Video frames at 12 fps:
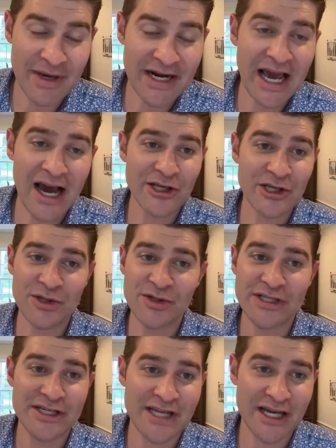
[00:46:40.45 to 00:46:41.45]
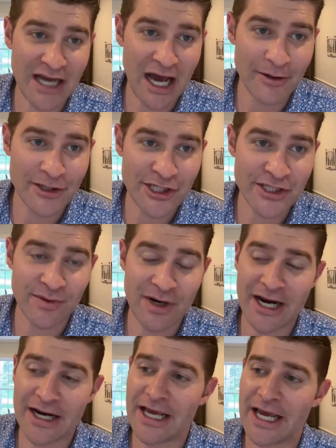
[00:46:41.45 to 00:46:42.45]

in how to use these technologies, right?